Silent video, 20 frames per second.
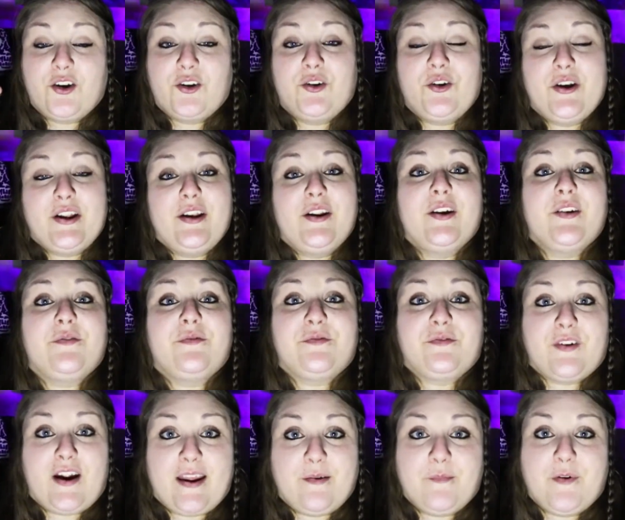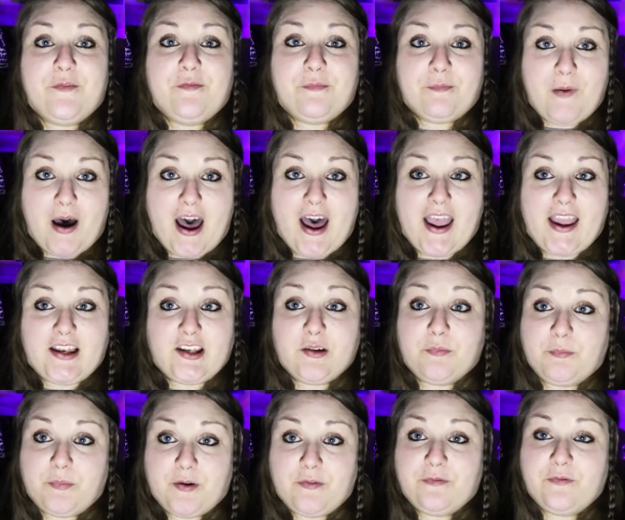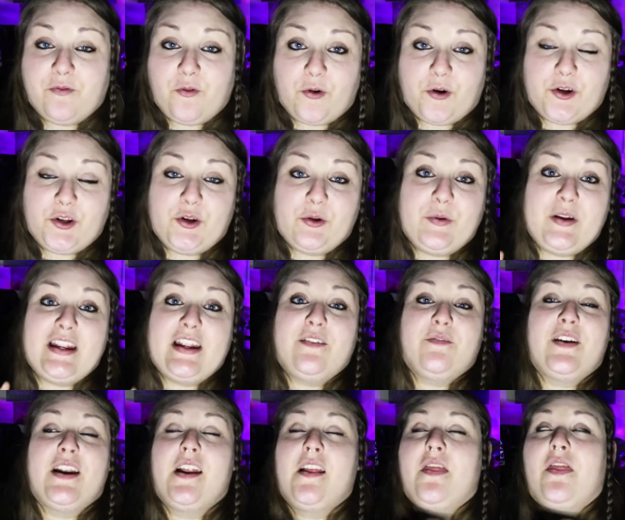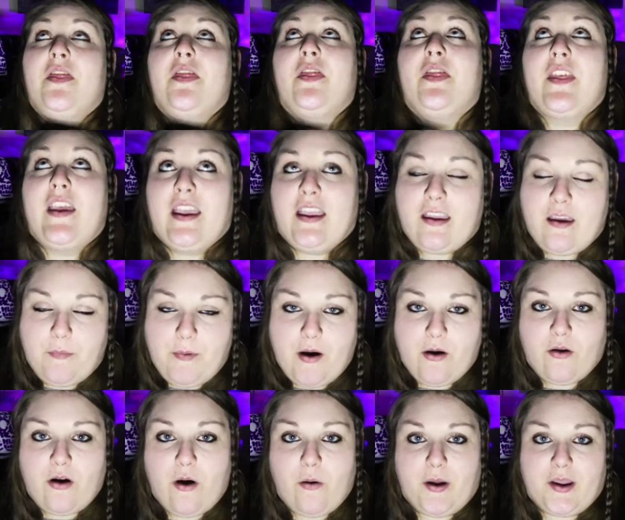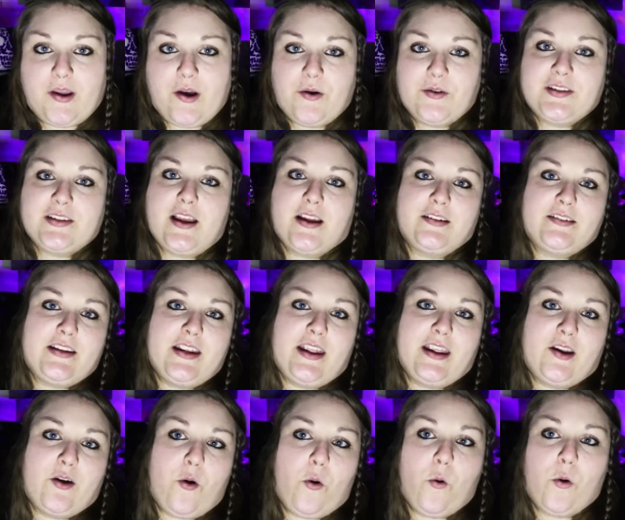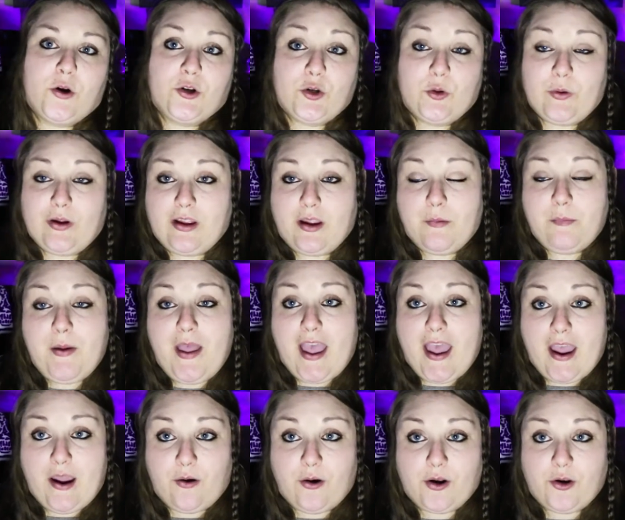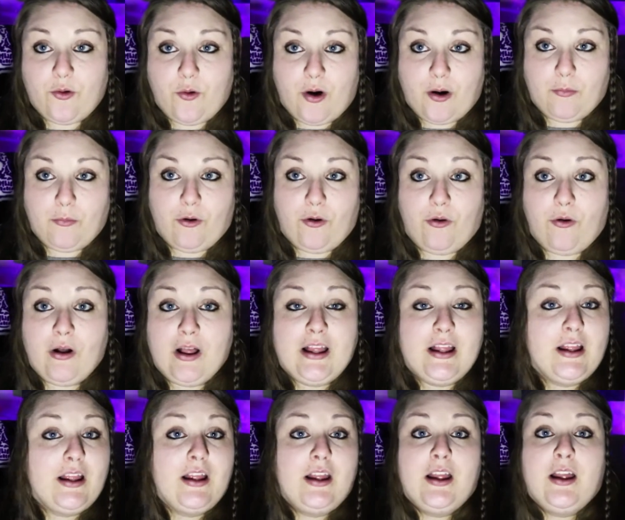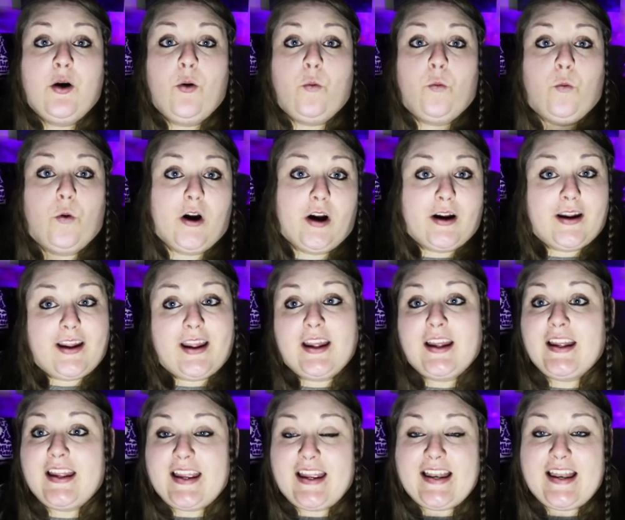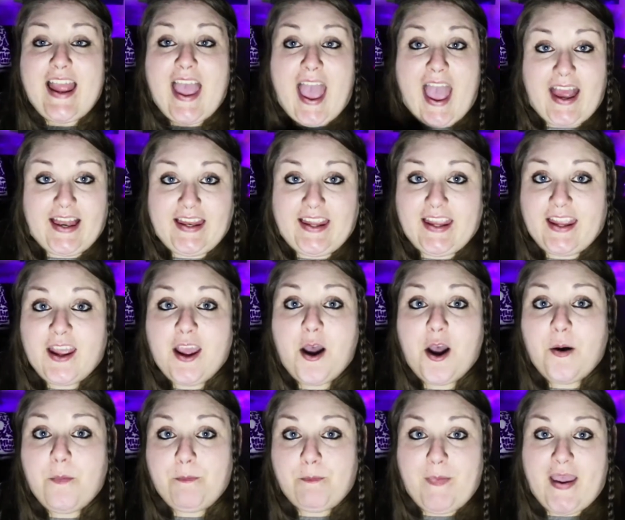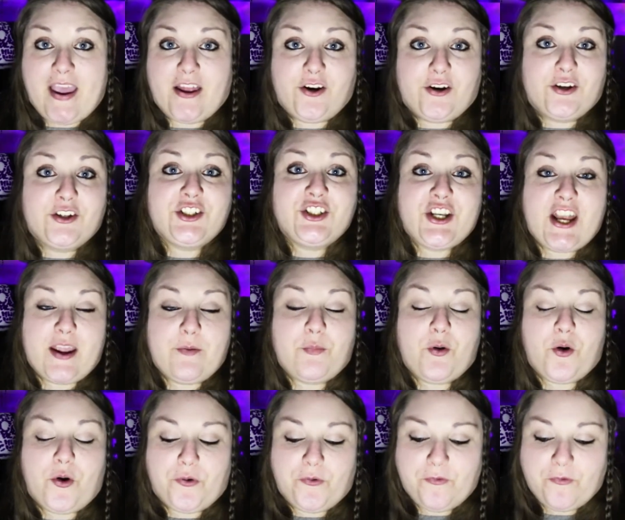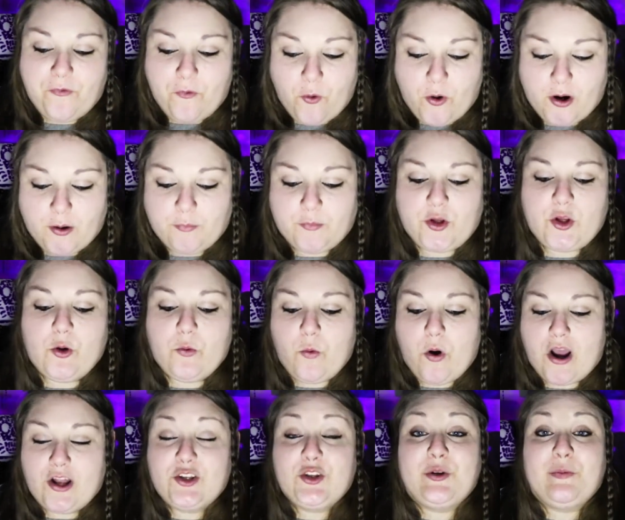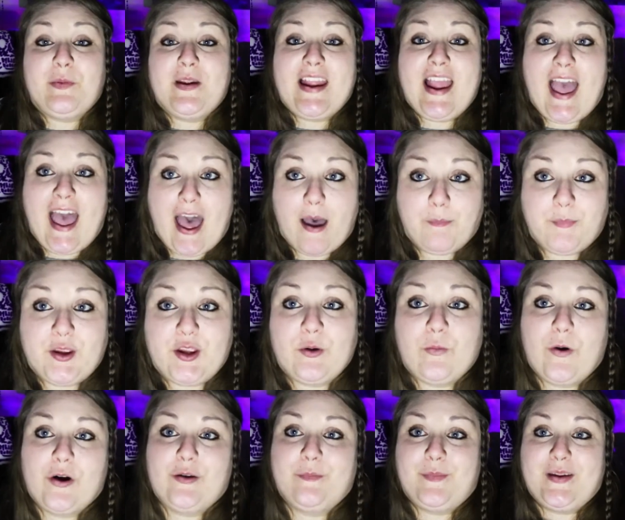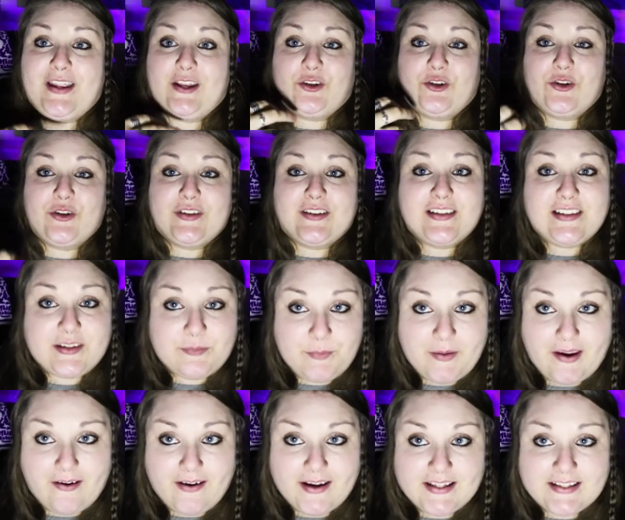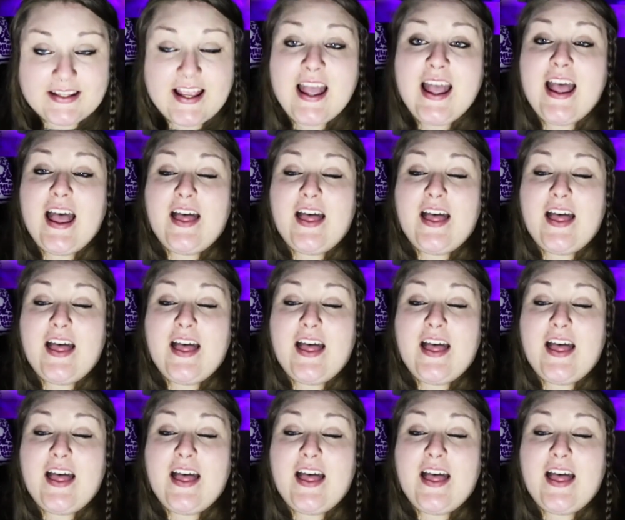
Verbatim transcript: good frame of mind before you even think about going ghost hunting or doing paranormal work in any manner, shape, or form. You want to be happy. You want to be in good spirits.